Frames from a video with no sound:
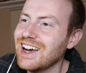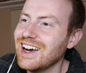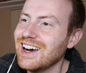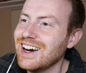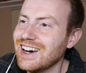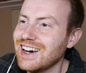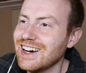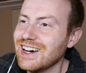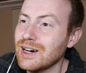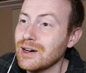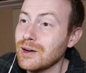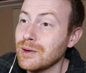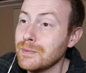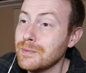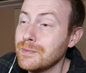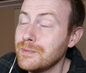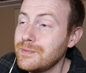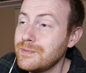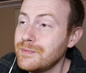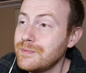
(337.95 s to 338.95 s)
Uh,
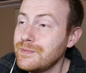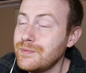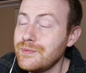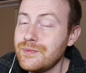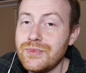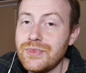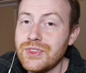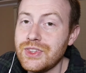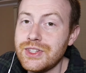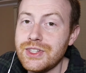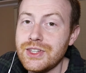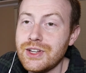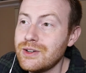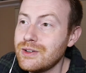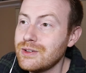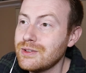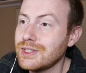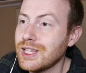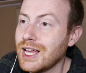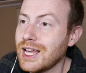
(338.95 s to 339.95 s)

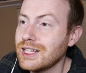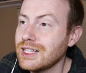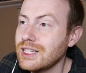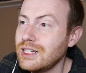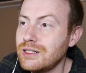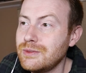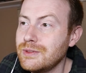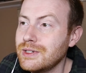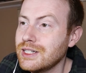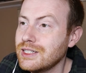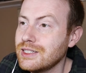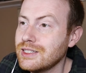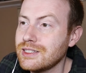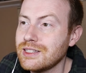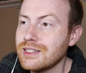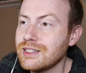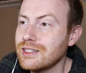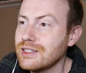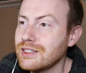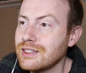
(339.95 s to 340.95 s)
yo, that little
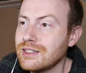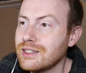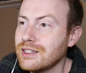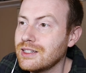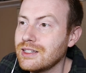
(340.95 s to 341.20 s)
one,